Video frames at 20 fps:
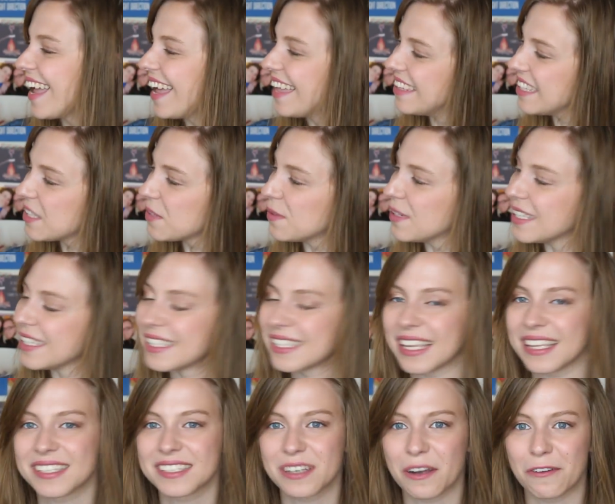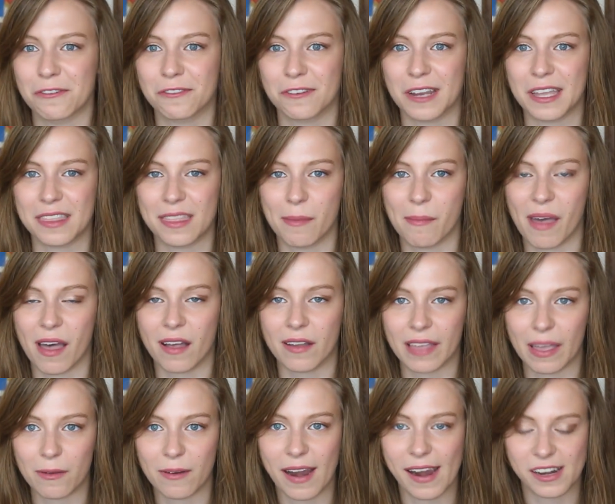And this one says, "Don't forget the
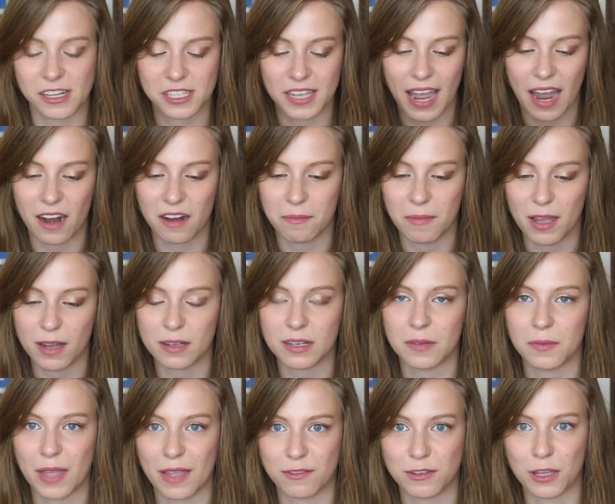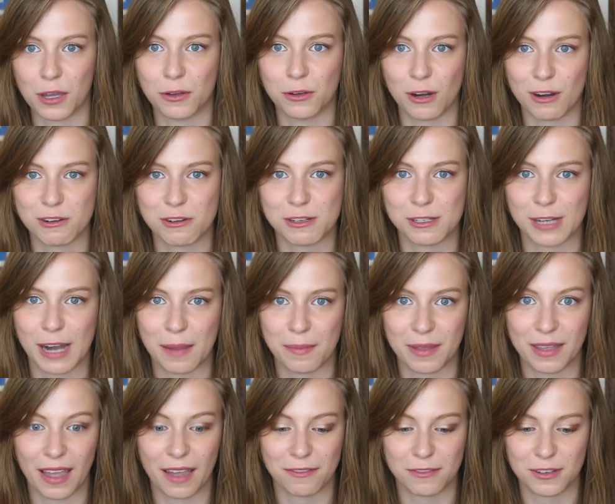milk." And we're actually out of milk, and we have to go grocery
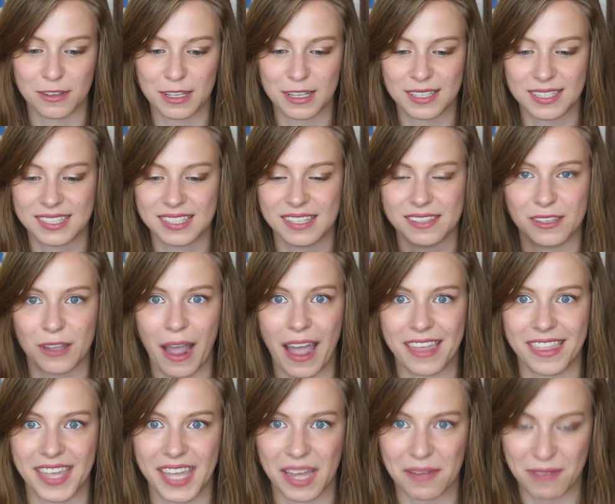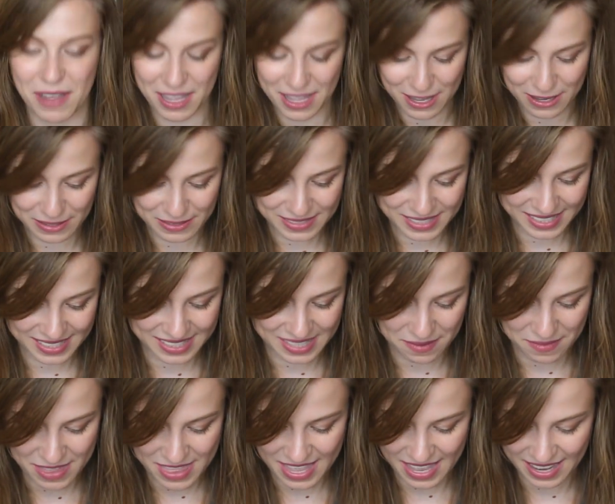shopping after this. So I think I might use
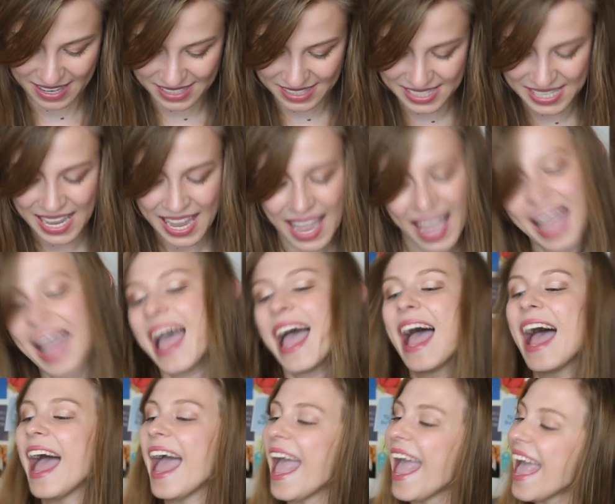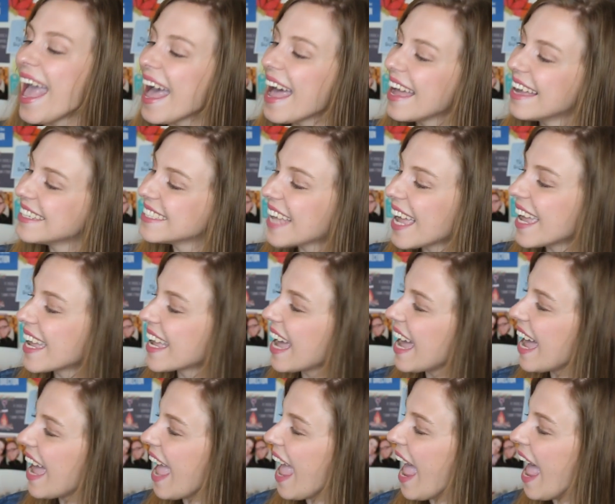some of these. And I
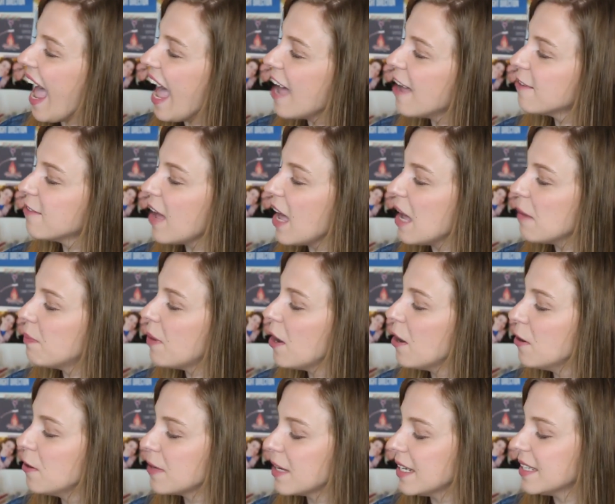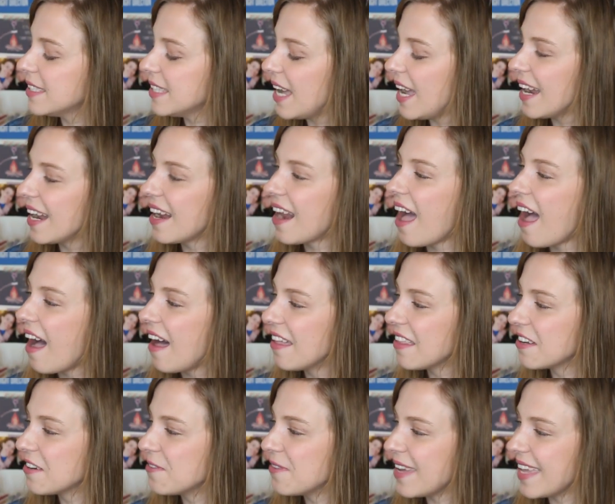got "Have a Polka Dotted
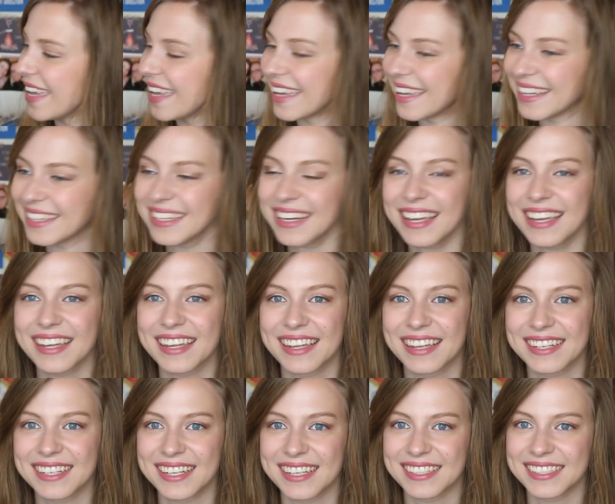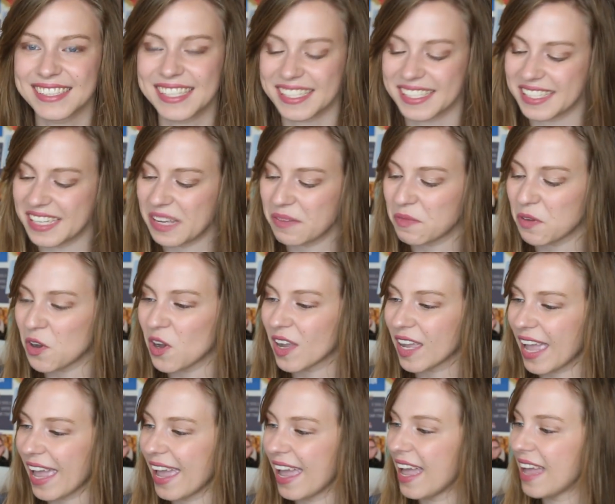Halloween" Disney
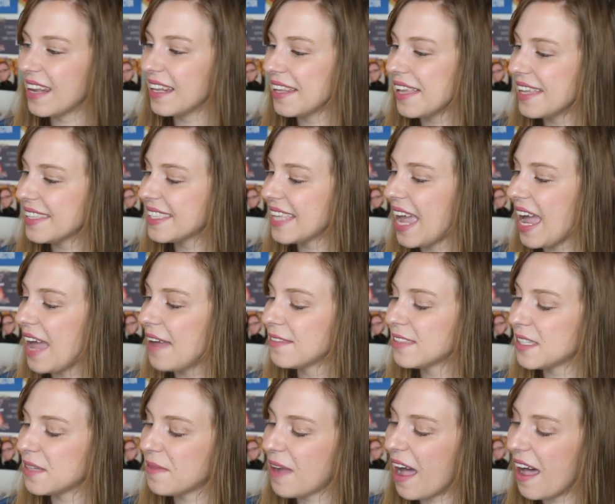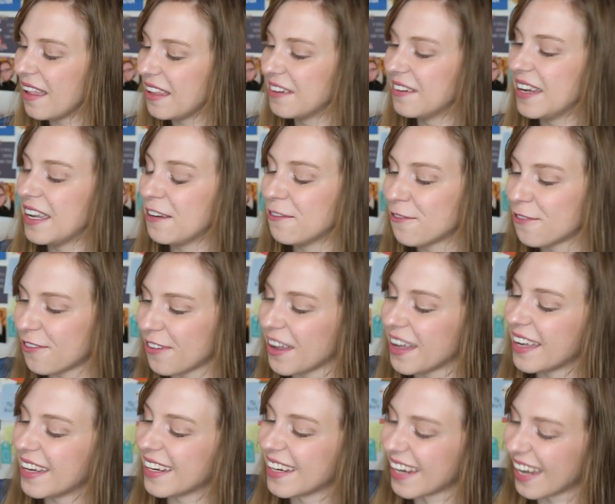book and "Let's Have Some Halloween
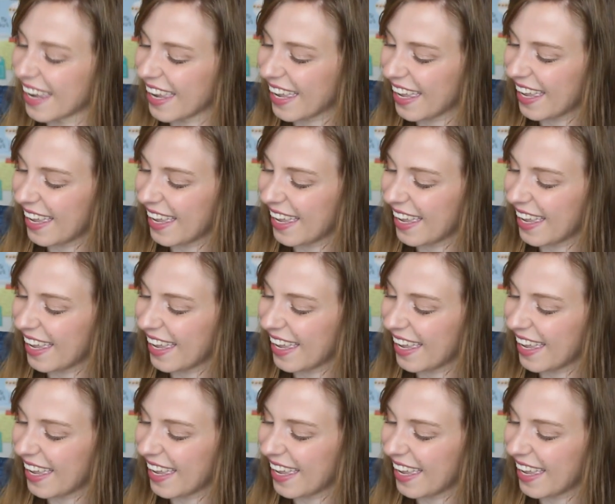Fun."